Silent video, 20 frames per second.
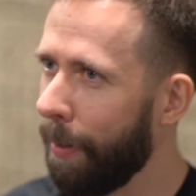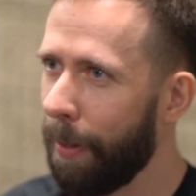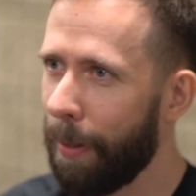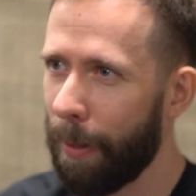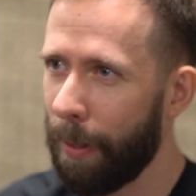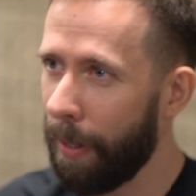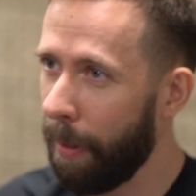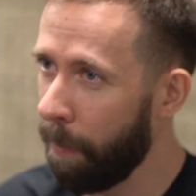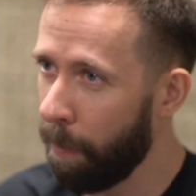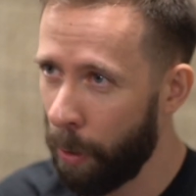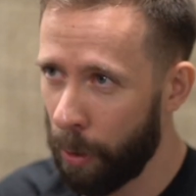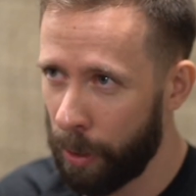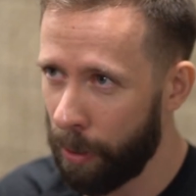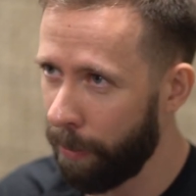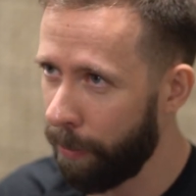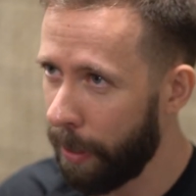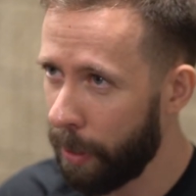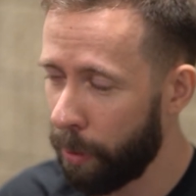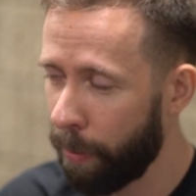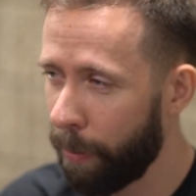in most
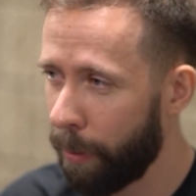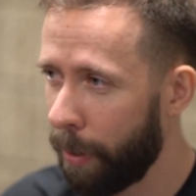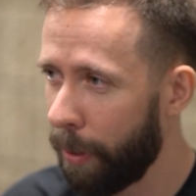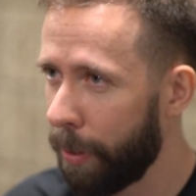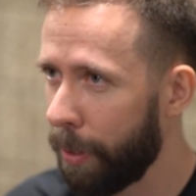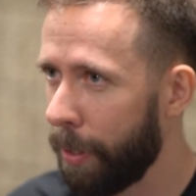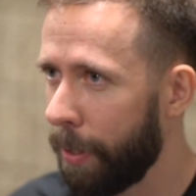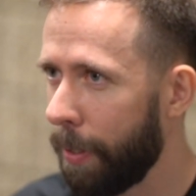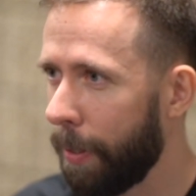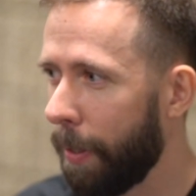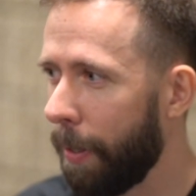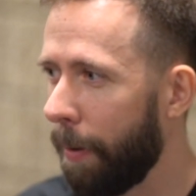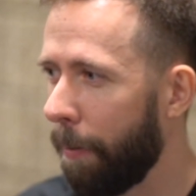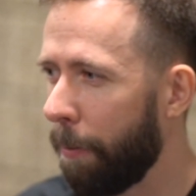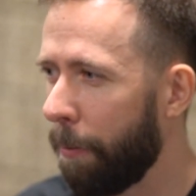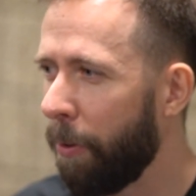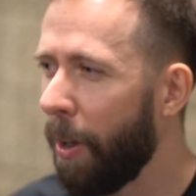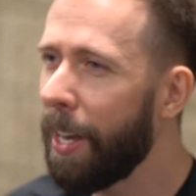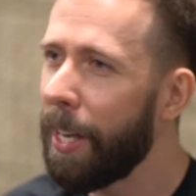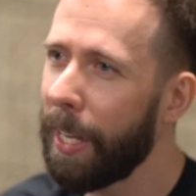of esports.
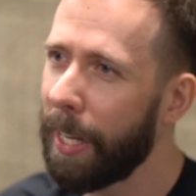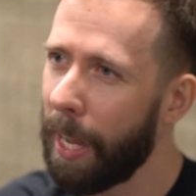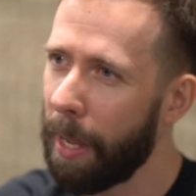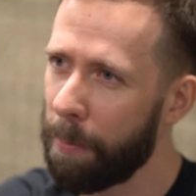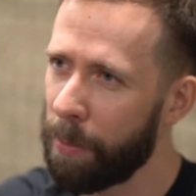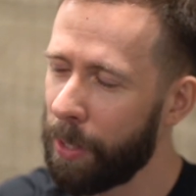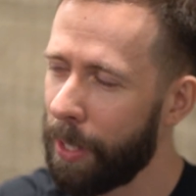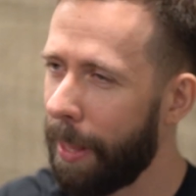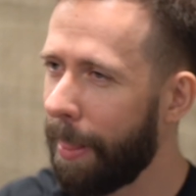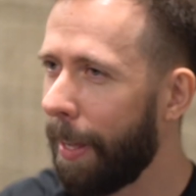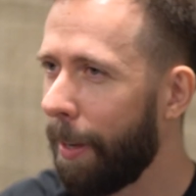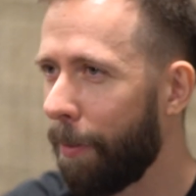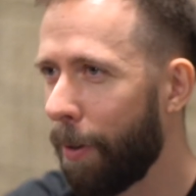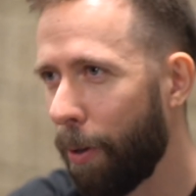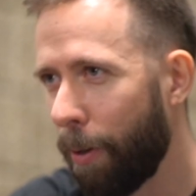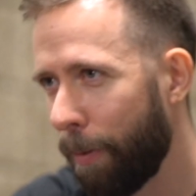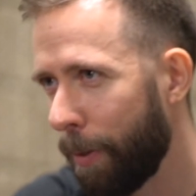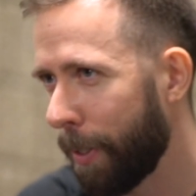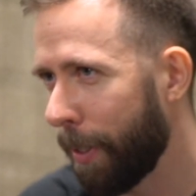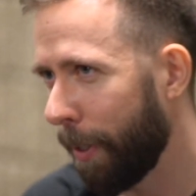Fighting games, I think we're
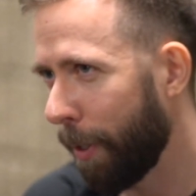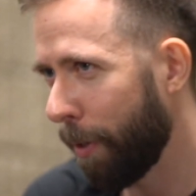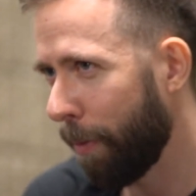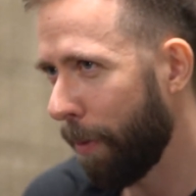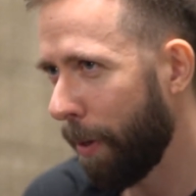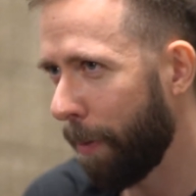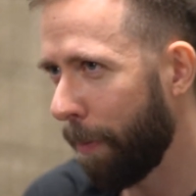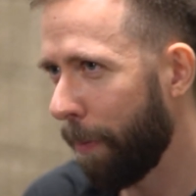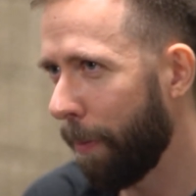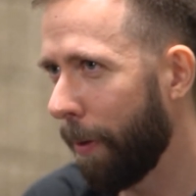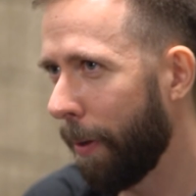always a little bit